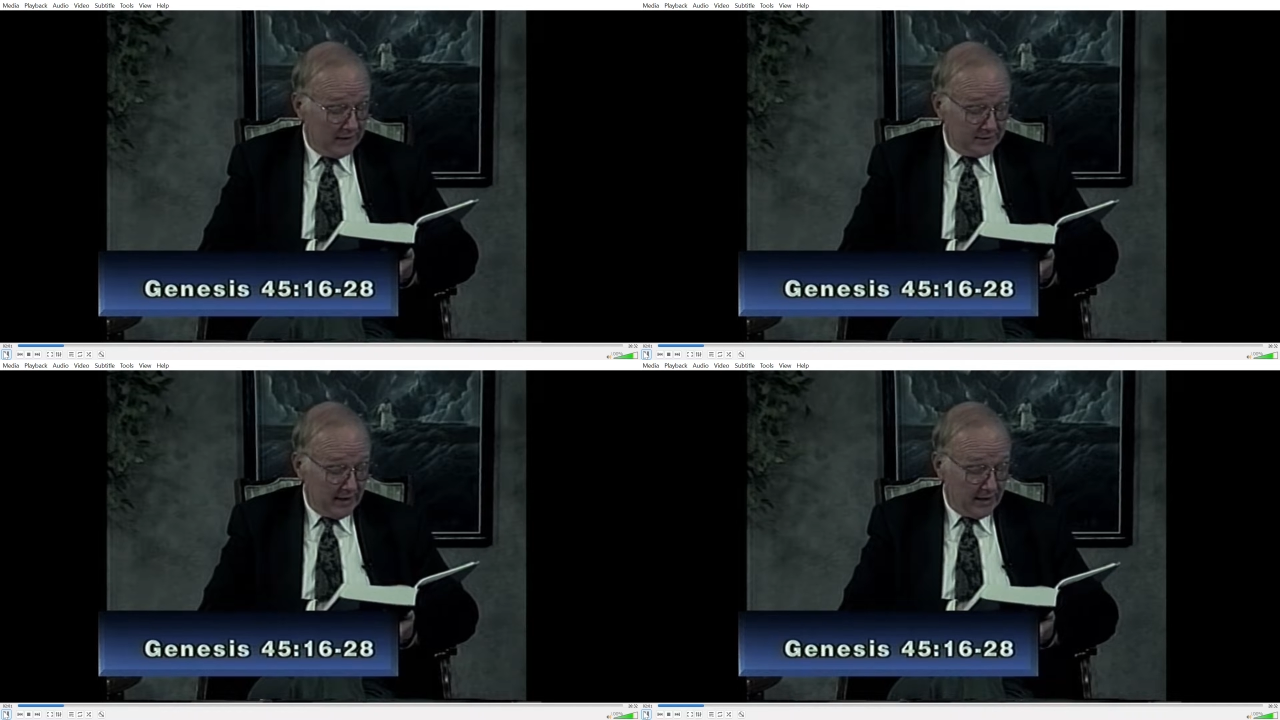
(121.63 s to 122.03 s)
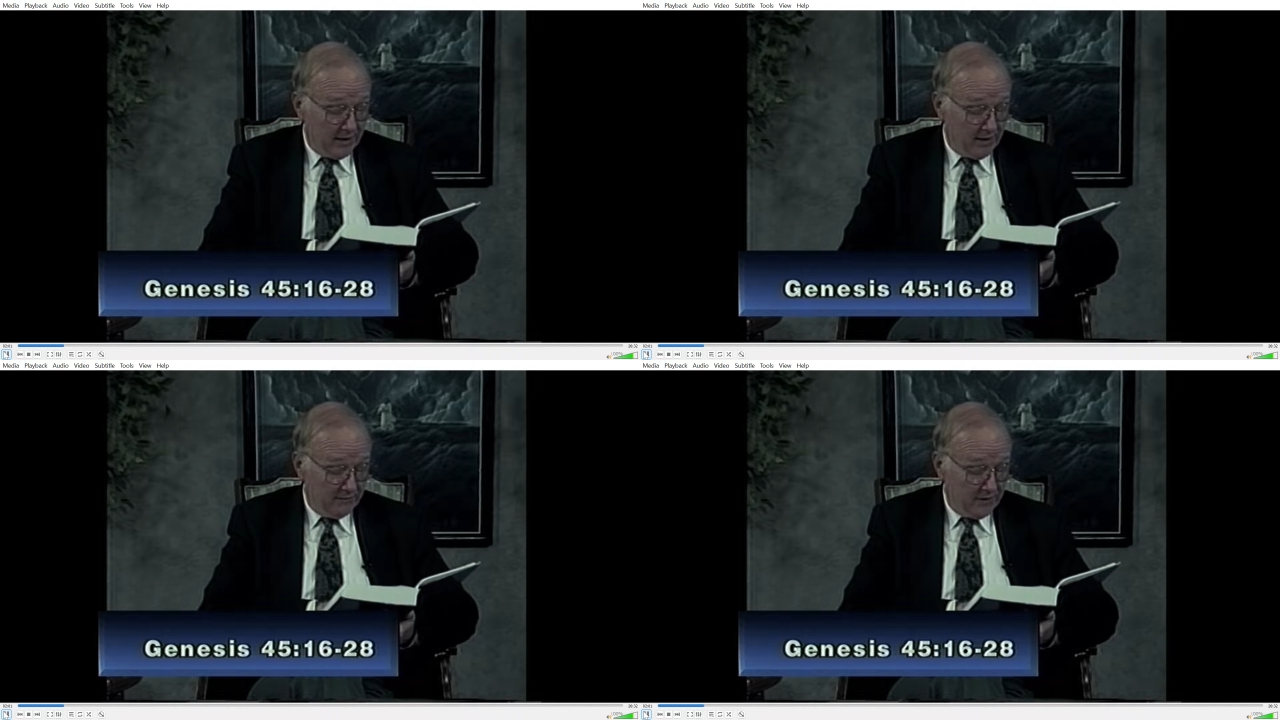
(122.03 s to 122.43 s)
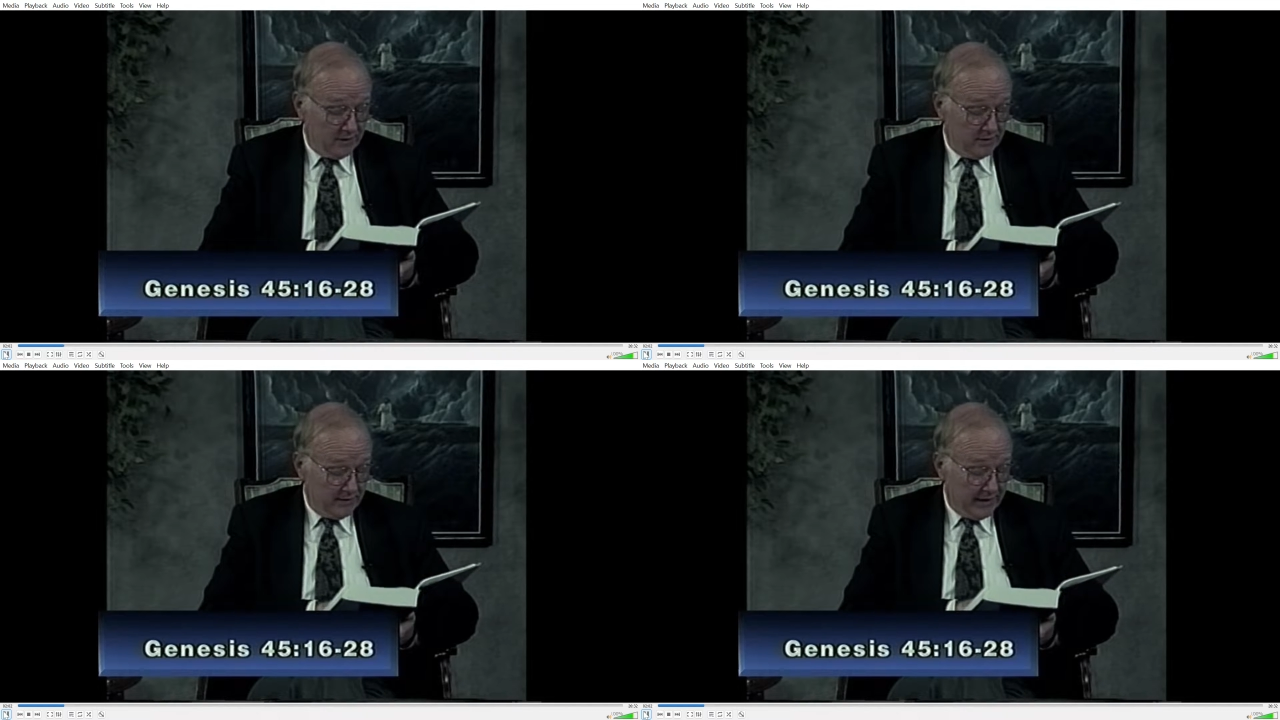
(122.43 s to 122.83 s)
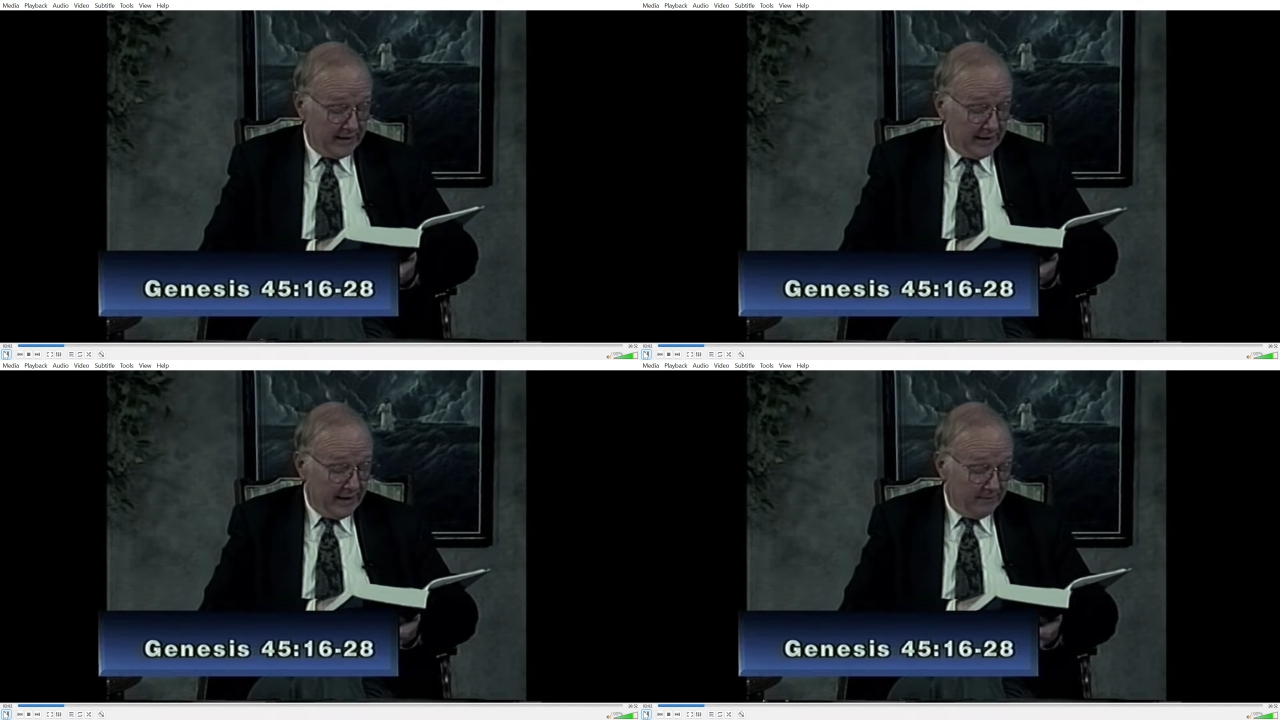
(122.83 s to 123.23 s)
take care of you. They
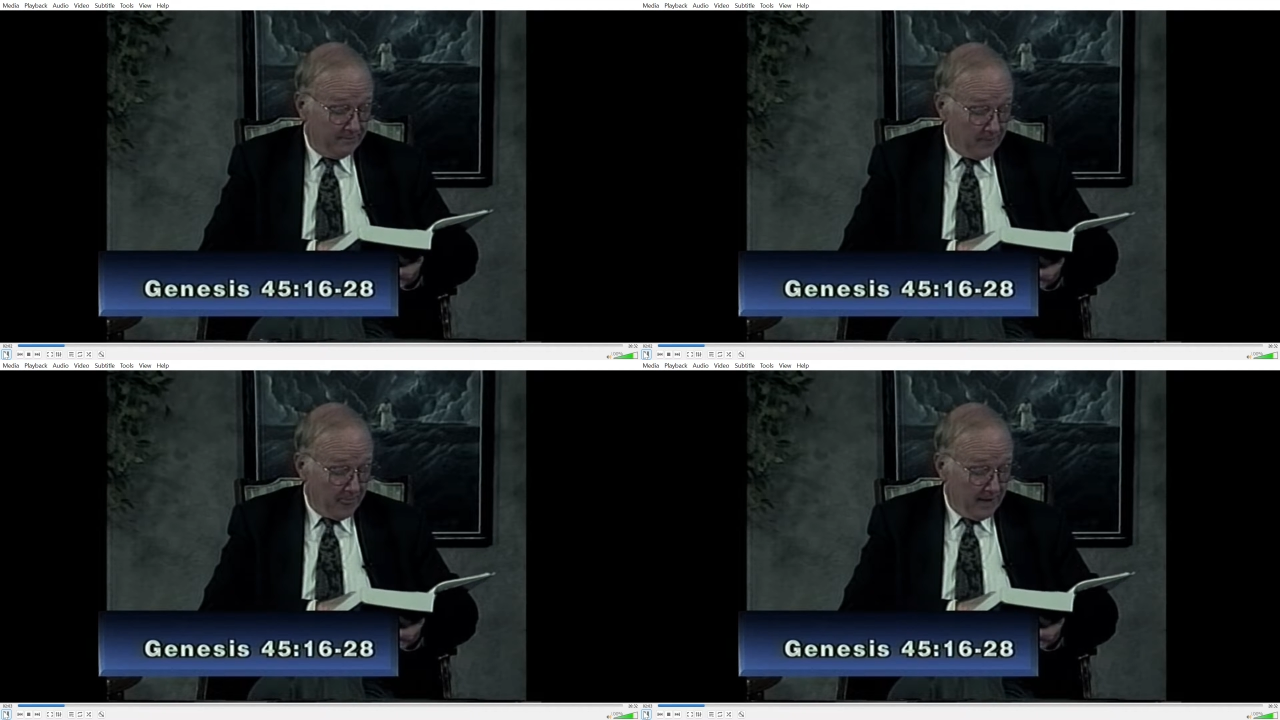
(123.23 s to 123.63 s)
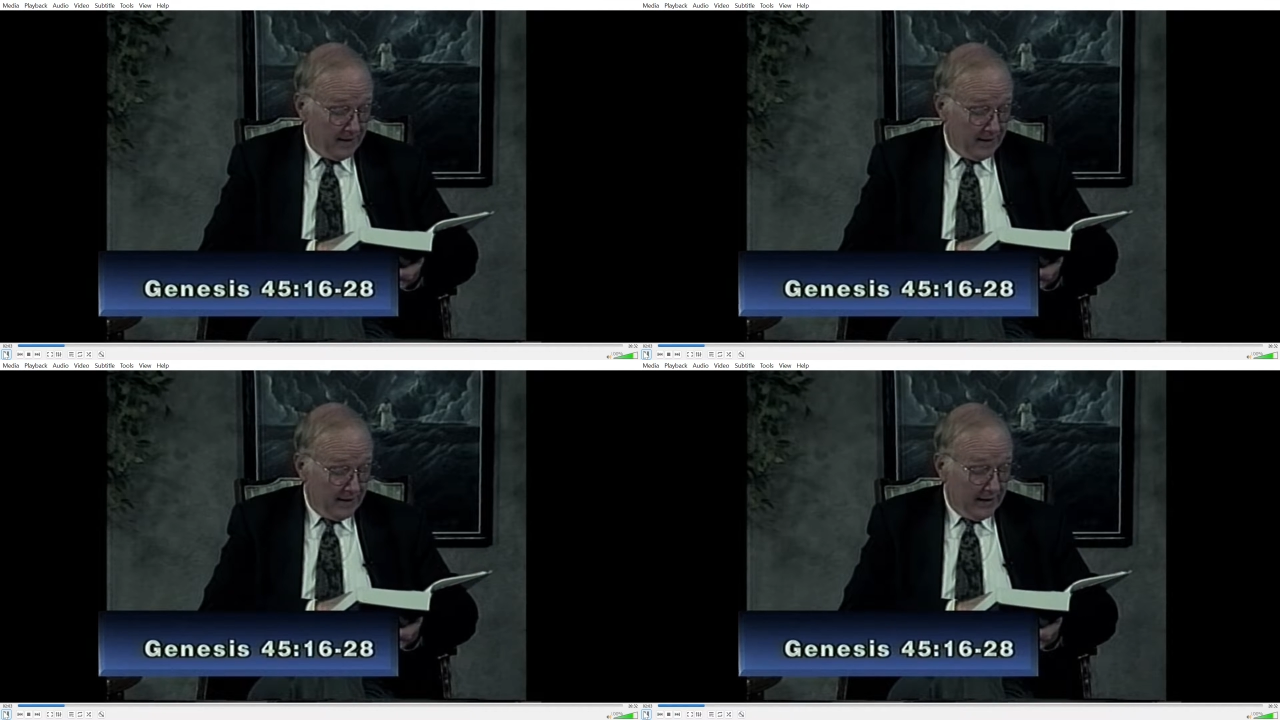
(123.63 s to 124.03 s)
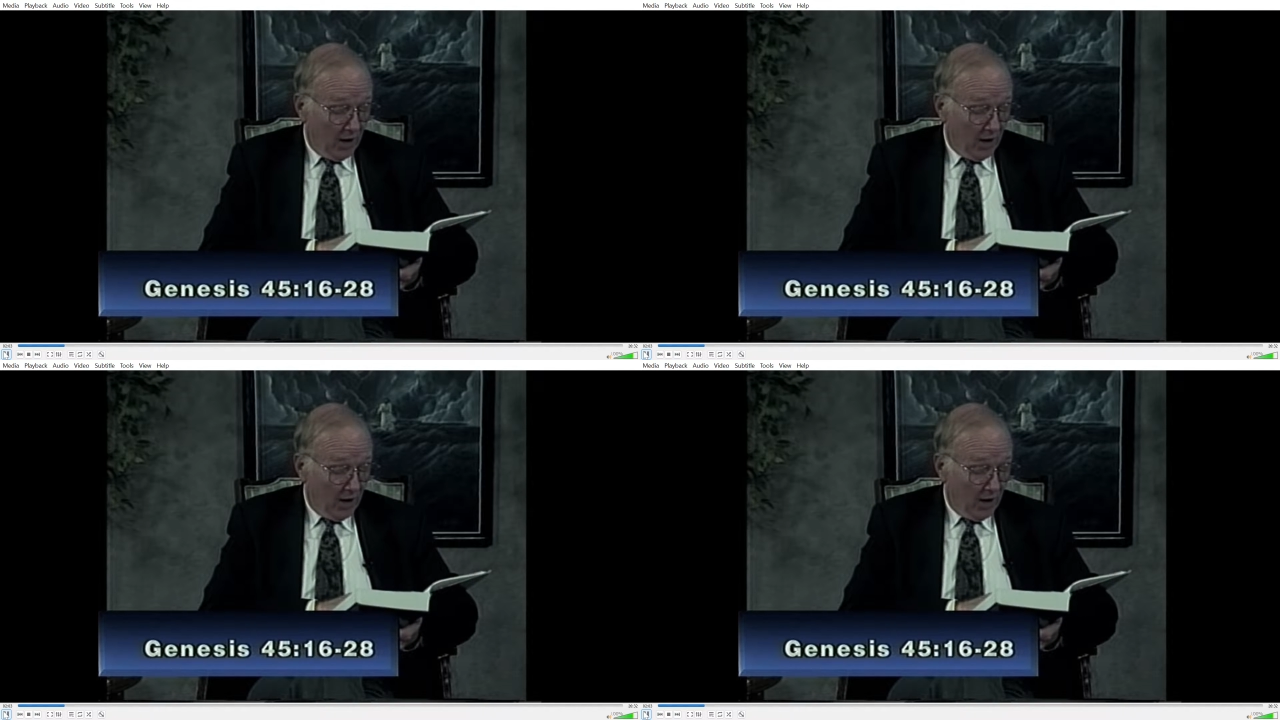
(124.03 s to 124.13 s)
did it. He